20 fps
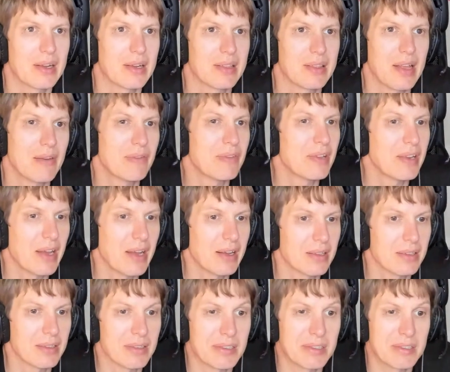Nothing
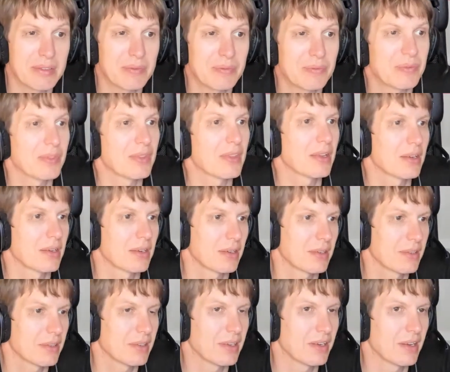else
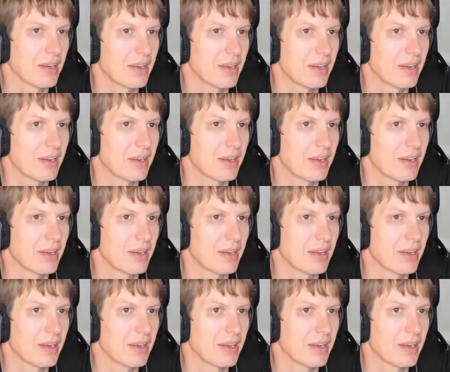uh,